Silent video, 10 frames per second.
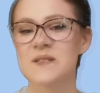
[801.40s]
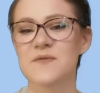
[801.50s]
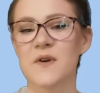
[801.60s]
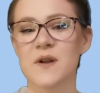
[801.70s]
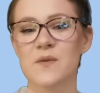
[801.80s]
As
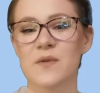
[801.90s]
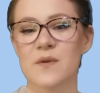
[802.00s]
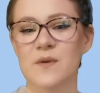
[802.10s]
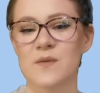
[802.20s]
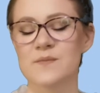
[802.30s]
a final
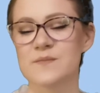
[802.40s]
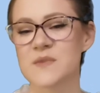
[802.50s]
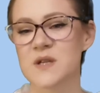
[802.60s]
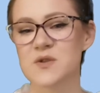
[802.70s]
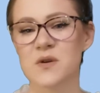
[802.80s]
thought,
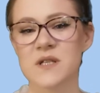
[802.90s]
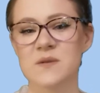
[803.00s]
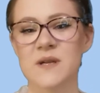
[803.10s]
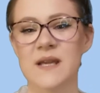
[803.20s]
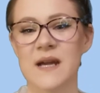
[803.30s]
don't try
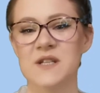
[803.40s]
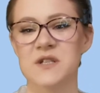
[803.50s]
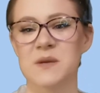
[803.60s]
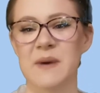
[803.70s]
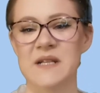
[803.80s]
to
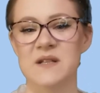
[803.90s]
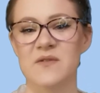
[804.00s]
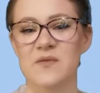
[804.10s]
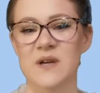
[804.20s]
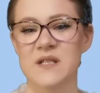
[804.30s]
engage in a
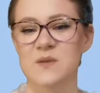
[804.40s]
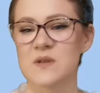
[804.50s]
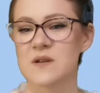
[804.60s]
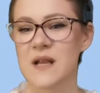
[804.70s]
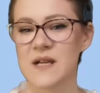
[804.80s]
battle of wits
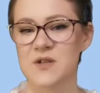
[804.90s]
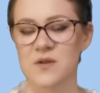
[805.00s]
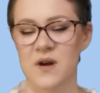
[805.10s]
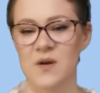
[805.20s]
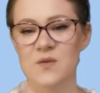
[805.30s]
with your
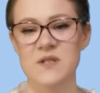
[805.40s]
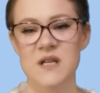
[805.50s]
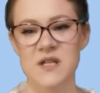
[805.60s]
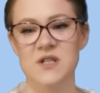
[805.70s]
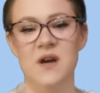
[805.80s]
lecturer or
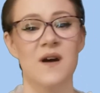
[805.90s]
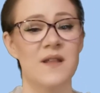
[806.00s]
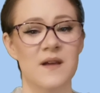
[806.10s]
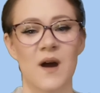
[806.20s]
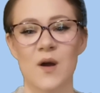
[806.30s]
teacher
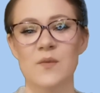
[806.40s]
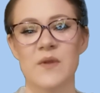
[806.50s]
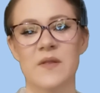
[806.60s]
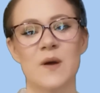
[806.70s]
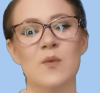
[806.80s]
in the hope
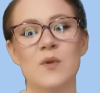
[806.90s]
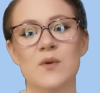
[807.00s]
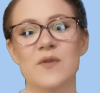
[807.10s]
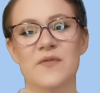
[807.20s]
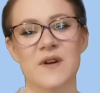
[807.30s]
that they will
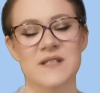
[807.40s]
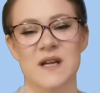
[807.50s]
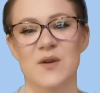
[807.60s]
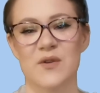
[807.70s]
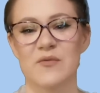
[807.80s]
not find
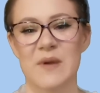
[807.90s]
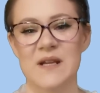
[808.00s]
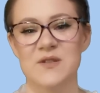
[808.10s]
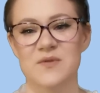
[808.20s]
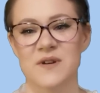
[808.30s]
out you've
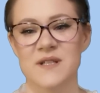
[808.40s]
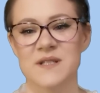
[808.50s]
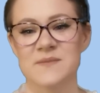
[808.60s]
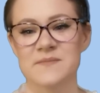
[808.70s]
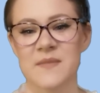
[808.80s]

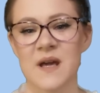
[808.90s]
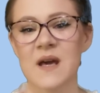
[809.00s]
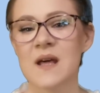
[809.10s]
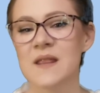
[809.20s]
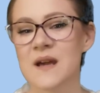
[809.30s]
plagiarised.
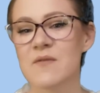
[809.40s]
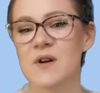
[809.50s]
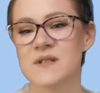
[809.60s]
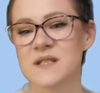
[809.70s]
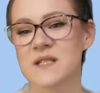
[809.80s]
There
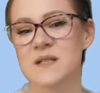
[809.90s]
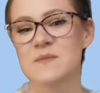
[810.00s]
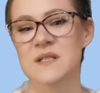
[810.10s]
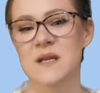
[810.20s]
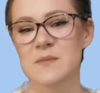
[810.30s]
are
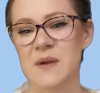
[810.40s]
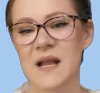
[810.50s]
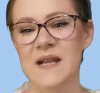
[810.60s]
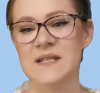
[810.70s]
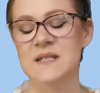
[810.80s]
systems in
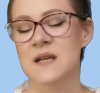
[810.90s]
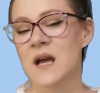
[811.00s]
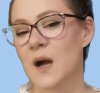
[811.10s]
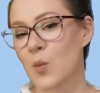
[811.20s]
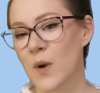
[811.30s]
place
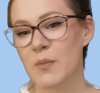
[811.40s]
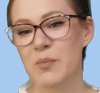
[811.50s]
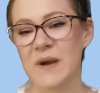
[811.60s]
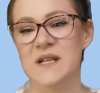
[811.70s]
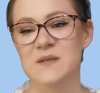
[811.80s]
and
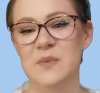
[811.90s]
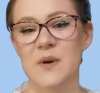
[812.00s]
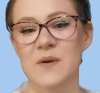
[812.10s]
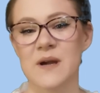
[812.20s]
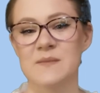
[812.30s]
web-based
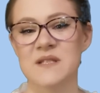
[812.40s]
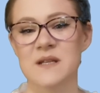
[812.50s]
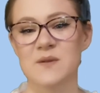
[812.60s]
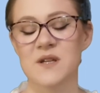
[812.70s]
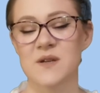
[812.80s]

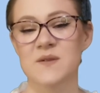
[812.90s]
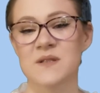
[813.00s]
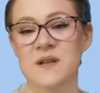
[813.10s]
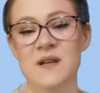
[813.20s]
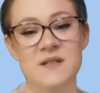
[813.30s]
programs in
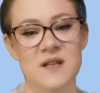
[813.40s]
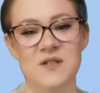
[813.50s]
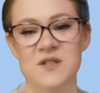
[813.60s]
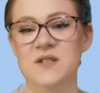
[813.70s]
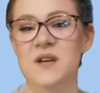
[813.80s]
use,
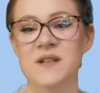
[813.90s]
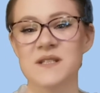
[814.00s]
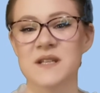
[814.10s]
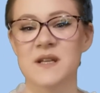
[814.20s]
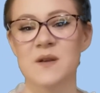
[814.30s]
such as
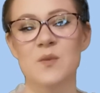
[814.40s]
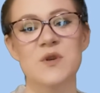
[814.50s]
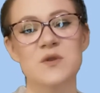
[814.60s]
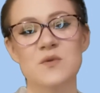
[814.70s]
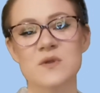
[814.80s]
Turnitin,
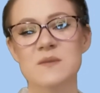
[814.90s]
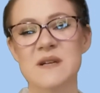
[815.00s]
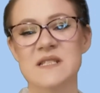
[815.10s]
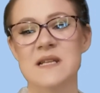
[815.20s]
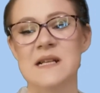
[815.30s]
which
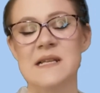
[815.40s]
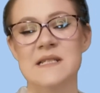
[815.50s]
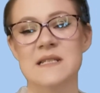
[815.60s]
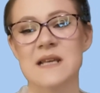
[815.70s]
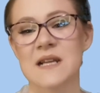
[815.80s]

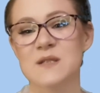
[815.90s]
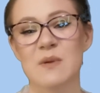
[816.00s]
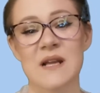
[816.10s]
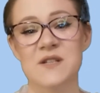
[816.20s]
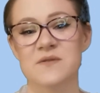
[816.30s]
automatically detects
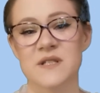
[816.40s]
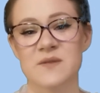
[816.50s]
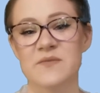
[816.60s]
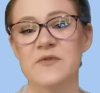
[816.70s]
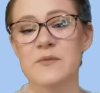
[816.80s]

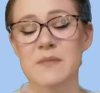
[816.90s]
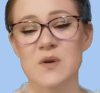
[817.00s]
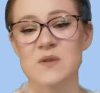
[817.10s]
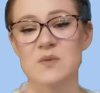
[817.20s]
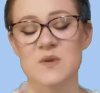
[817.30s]
plagiarism from
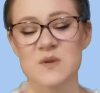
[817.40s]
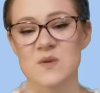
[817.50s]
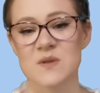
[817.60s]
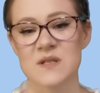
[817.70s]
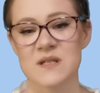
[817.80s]
multiple
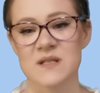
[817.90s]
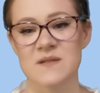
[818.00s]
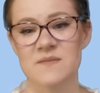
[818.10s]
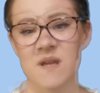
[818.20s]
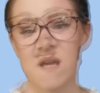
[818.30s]

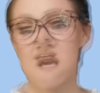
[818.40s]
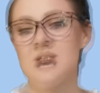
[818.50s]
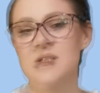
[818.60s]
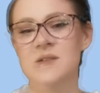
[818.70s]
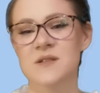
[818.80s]
sources.
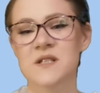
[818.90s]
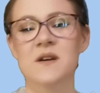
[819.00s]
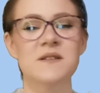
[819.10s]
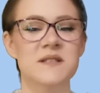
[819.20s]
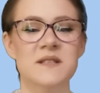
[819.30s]
The
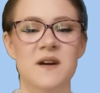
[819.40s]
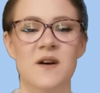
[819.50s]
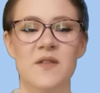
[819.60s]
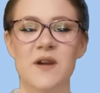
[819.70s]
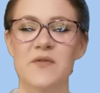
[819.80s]
chances
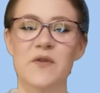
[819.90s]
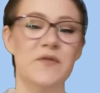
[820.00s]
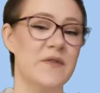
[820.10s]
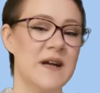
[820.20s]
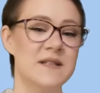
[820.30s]
are that if
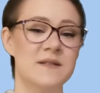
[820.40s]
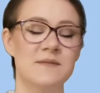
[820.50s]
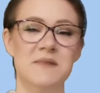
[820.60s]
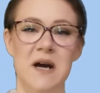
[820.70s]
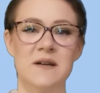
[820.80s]
your
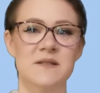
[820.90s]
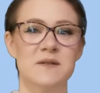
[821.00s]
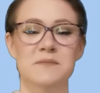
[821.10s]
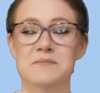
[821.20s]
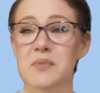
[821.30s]
friend,
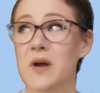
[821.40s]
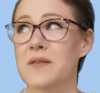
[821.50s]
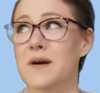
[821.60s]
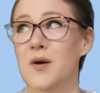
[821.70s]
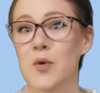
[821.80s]
cousin,
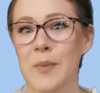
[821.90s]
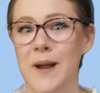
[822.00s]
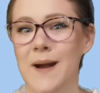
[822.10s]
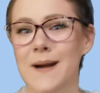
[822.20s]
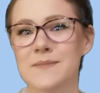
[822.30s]
brother or
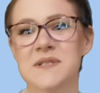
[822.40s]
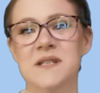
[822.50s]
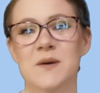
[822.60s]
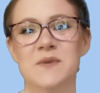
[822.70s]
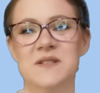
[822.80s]
pet
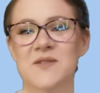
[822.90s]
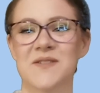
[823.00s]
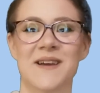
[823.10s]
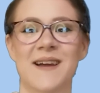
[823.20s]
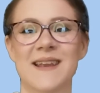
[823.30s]
hamster was
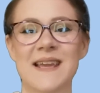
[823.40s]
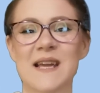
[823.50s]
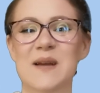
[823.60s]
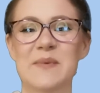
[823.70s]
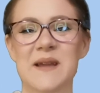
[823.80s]
on an
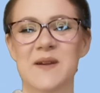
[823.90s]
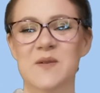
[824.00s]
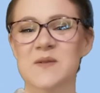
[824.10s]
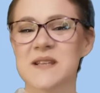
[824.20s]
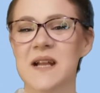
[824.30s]
EAP
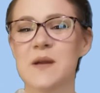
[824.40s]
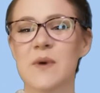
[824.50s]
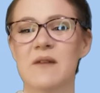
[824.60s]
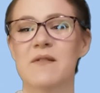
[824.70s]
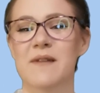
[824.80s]
course
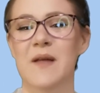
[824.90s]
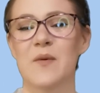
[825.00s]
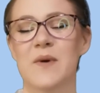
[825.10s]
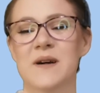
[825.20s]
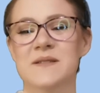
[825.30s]
anywhere
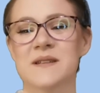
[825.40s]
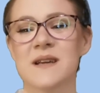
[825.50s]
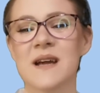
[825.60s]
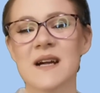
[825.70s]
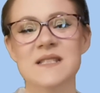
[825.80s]
around the world
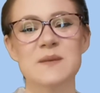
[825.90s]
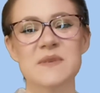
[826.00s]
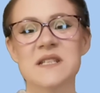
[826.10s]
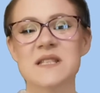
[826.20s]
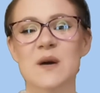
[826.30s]
and
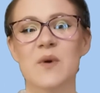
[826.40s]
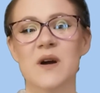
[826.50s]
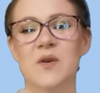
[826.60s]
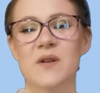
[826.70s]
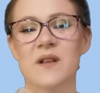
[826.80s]
submitted their
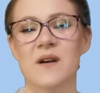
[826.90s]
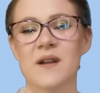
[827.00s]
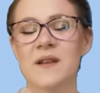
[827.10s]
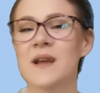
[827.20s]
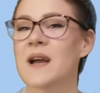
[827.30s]
work
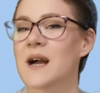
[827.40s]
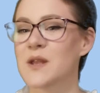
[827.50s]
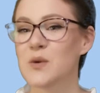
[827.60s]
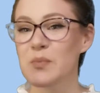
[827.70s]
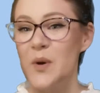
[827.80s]
online
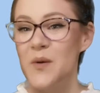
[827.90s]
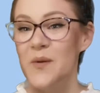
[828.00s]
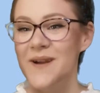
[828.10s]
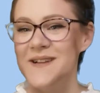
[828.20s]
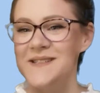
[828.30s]
and you
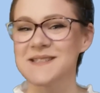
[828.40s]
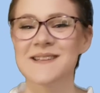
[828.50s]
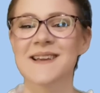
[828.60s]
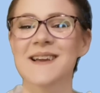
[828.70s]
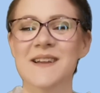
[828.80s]
borrow
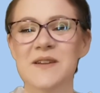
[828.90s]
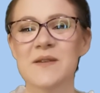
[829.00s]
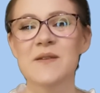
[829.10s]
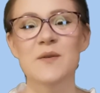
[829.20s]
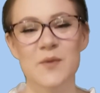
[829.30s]
it,
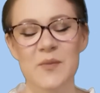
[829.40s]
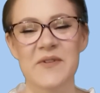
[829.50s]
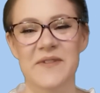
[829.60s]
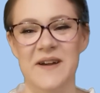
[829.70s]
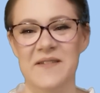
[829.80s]
you will
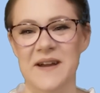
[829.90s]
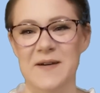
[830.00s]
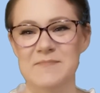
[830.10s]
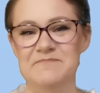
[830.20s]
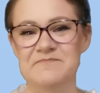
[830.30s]
be found
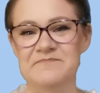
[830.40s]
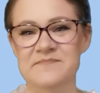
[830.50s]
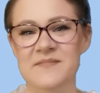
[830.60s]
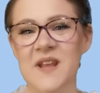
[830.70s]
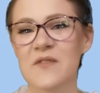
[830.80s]
out.
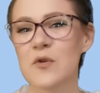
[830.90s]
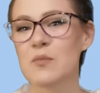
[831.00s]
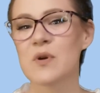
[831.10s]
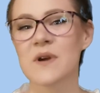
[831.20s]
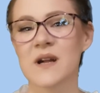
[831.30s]
If
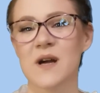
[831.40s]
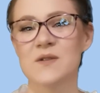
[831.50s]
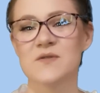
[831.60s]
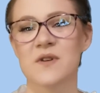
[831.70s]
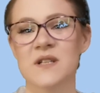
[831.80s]
you employ a
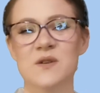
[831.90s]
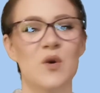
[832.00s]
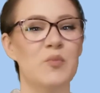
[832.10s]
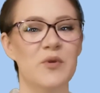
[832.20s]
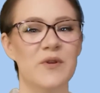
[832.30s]

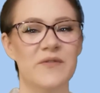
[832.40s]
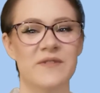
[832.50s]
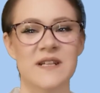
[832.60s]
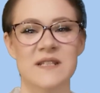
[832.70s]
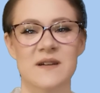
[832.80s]
ghostwriter or
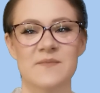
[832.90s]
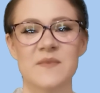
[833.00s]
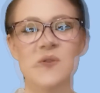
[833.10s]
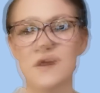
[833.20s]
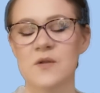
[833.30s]
proofreader,
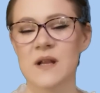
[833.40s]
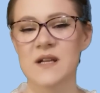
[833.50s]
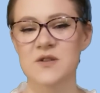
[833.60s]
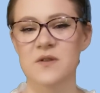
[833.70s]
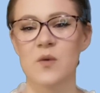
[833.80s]
your
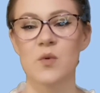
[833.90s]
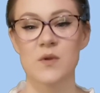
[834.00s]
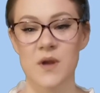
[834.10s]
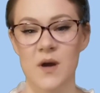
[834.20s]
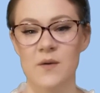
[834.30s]
lecturer
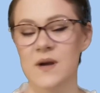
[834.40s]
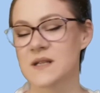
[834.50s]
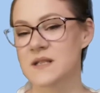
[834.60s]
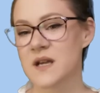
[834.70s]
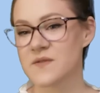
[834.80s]
will know,
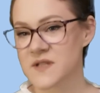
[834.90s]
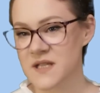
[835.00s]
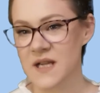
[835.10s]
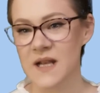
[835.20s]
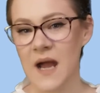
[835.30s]
as they have
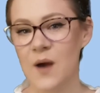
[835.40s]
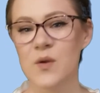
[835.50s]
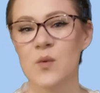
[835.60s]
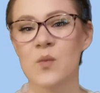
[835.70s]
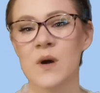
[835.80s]
seen
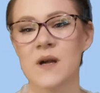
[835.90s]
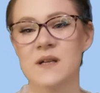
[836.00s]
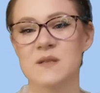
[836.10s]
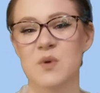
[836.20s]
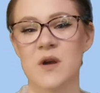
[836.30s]
how your
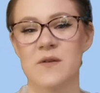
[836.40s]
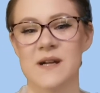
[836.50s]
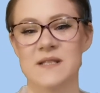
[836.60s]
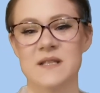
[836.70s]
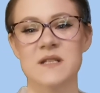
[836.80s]
work has
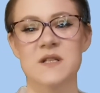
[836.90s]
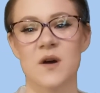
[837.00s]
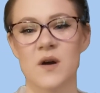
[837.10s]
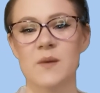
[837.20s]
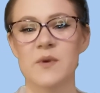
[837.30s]
progressed in the
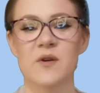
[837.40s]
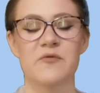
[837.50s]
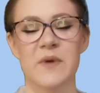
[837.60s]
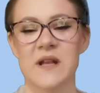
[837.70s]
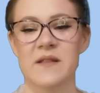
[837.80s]
time you
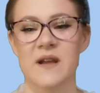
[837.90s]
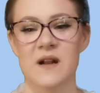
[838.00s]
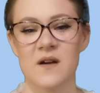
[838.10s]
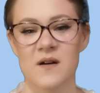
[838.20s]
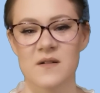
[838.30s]
have been in
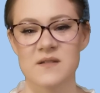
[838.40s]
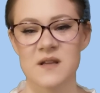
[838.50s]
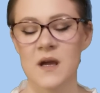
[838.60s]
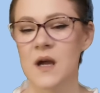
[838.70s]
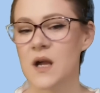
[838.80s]
their class,